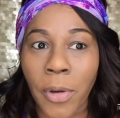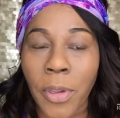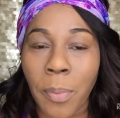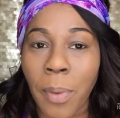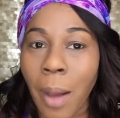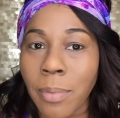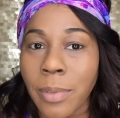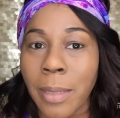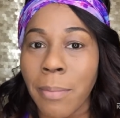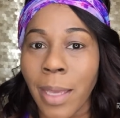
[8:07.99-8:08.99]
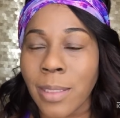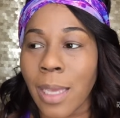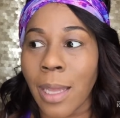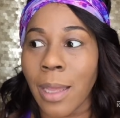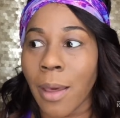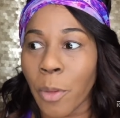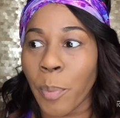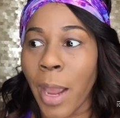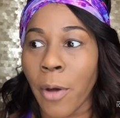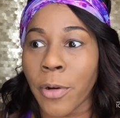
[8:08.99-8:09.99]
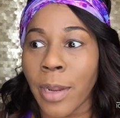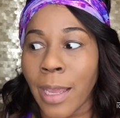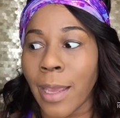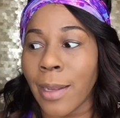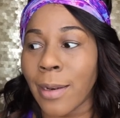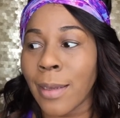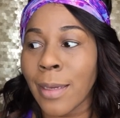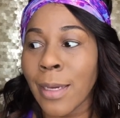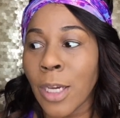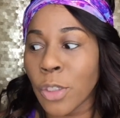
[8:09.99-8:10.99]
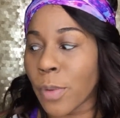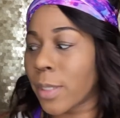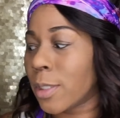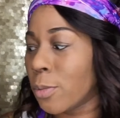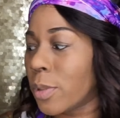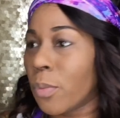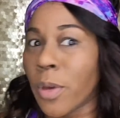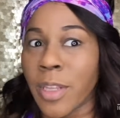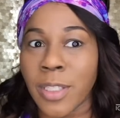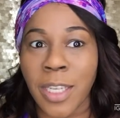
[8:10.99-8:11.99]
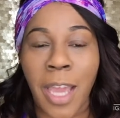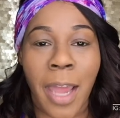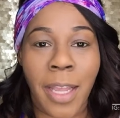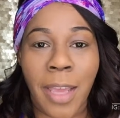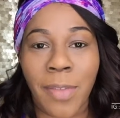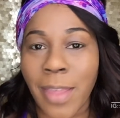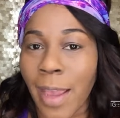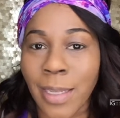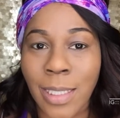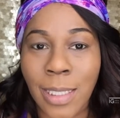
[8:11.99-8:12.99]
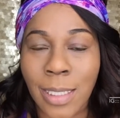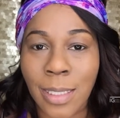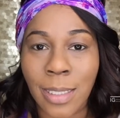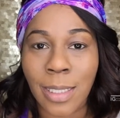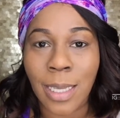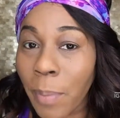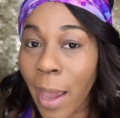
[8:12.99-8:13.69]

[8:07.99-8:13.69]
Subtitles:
You could probably mix any other powder in translucent with it to kind of give it that consistency.